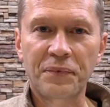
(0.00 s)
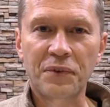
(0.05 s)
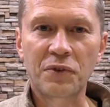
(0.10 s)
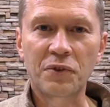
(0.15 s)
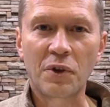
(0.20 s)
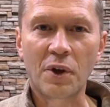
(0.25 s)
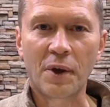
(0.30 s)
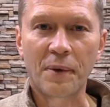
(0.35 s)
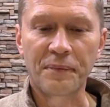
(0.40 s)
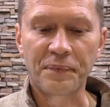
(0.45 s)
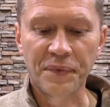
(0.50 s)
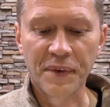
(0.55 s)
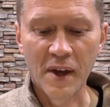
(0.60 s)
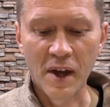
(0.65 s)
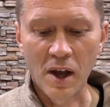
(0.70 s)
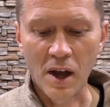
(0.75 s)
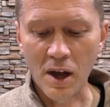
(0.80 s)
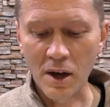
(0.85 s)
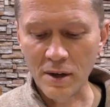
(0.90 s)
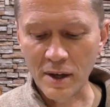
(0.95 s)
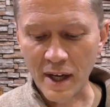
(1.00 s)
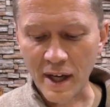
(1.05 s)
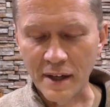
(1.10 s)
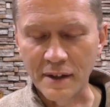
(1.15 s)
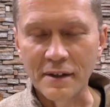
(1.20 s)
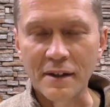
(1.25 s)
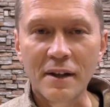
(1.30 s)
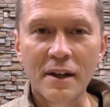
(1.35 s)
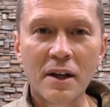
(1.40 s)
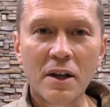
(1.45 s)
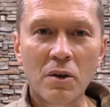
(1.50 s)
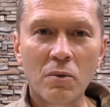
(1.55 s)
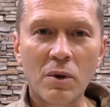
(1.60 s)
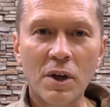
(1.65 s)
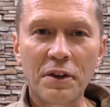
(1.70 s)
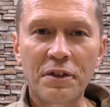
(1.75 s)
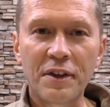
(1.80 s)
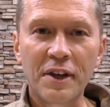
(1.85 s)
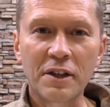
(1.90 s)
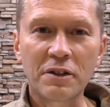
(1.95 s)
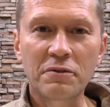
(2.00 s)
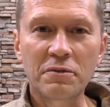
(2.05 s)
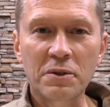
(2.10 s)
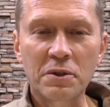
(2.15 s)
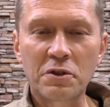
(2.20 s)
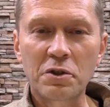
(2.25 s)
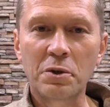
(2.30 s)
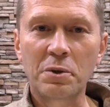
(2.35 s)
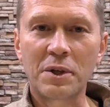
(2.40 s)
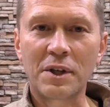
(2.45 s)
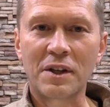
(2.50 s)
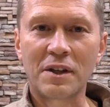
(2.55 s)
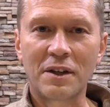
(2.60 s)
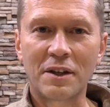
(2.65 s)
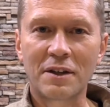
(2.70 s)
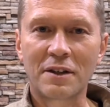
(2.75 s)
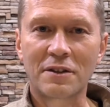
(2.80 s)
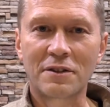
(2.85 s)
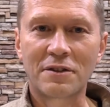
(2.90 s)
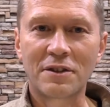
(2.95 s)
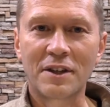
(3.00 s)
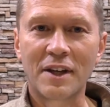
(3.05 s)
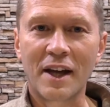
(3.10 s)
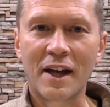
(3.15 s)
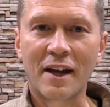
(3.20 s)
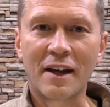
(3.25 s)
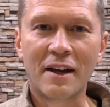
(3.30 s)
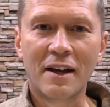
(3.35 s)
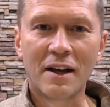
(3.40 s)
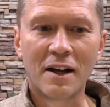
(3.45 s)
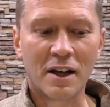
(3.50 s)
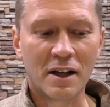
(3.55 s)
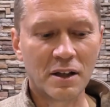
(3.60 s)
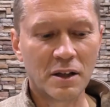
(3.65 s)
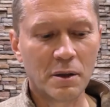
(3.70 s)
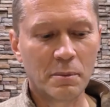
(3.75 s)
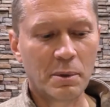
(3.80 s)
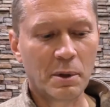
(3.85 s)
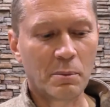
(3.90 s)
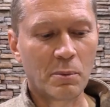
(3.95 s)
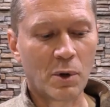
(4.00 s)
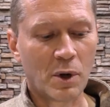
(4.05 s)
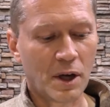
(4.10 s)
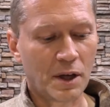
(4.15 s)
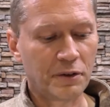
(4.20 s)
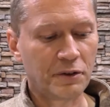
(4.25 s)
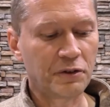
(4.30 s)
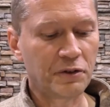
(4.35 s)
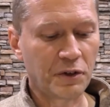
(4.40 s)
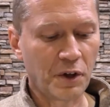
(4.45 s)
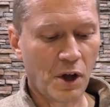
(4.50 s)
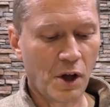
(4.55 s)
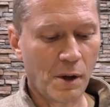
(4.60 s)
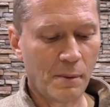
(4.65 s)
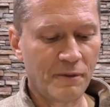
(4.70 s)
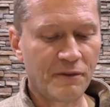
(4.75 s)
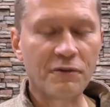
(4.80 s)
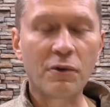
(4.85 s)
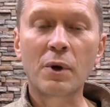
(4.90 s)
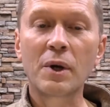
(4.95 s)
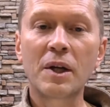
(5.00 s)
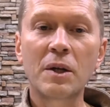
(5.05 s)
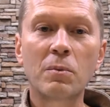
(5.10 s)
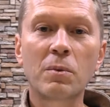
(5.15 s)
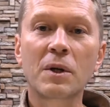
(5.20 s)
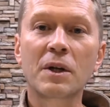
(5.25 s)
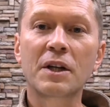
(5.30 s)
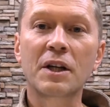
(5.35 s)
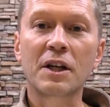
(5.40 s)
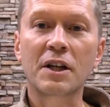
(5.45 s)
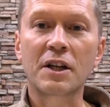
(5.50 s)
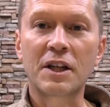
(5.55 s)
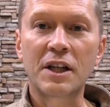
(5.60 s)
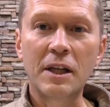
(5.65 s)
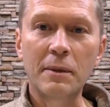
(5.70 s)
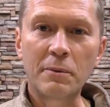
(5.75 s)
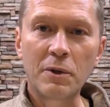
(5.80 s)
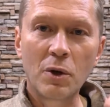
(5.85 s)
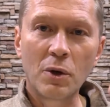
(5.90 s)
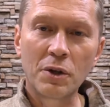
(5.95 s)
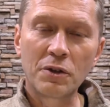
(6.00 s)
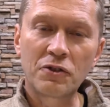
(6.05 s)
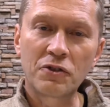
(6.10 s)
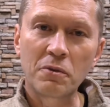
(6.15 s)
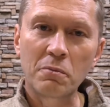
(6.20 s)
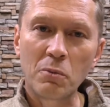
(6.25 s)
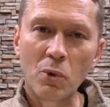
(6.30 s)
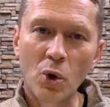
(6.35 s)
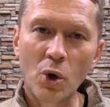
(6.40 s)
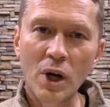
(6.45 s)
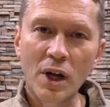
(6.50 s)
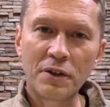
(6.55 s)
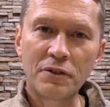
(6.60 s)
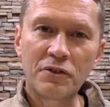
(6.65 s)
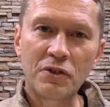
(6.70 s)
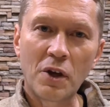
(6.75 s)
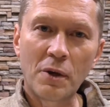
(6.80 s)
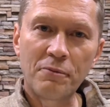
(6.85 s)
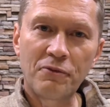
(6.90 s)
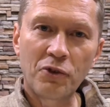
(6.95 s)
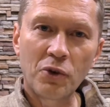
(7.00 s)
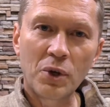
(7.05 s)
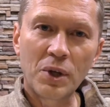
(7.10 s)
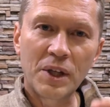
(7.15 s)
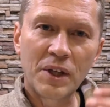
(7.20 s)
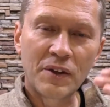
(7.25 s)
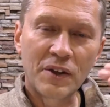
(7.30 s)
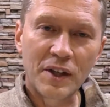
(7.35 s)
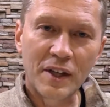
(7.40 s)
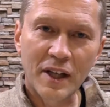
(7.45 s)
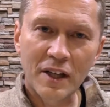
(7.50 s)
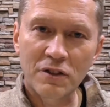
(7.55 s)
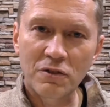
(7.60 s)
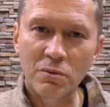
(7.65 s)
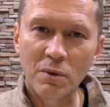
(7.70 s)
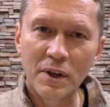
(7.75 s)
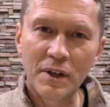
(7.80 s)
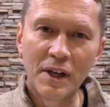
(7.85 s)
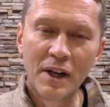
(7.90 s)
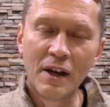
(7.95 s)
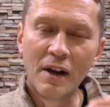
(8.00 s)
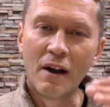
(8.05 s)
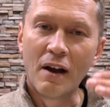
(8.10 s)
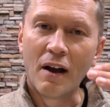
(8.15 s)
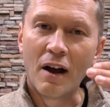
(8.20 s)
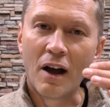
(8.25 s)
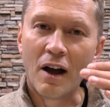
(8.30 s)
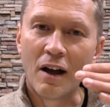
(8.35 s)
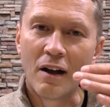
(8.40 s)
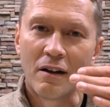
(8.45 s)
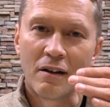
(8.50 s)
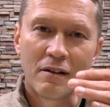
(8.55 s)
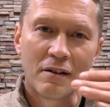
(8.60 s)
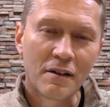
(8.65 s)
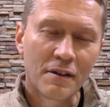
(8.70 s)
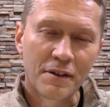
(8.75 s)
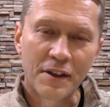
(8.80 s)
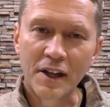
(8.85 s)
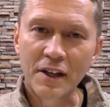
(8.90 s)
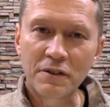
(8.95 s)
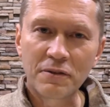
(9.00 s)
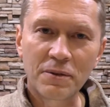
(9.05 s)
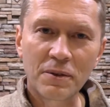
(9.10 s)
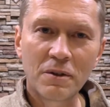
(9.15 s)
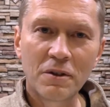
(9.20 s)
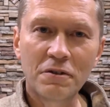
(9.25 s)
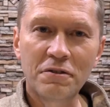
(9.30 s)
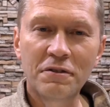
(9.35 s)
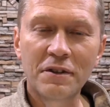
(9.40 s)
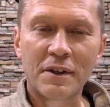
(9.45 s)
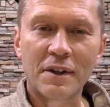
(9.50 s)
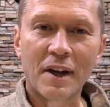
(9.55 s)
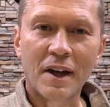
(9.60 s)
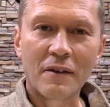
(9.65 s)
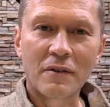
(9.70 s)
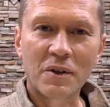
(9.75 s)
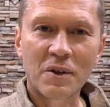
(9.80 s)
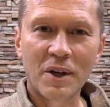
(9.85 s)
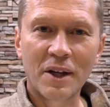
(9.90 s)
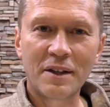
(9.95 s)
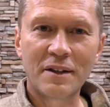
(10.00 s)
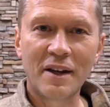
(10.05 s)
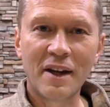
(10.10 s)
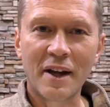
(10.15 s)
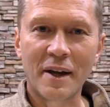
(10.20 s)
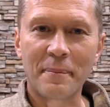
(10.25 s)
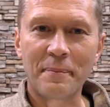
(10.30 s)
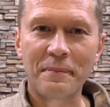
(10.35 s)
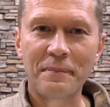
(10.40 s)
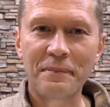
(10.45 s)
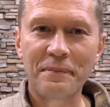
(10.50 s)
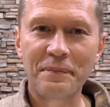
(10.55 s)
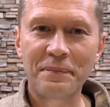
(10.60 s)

So, all right. Well, thanks for tuning in today. A little bit more on Psalm 40. We're going to keep going some more on Psalm 40 in the next one. Thanks for listening. Have a great day.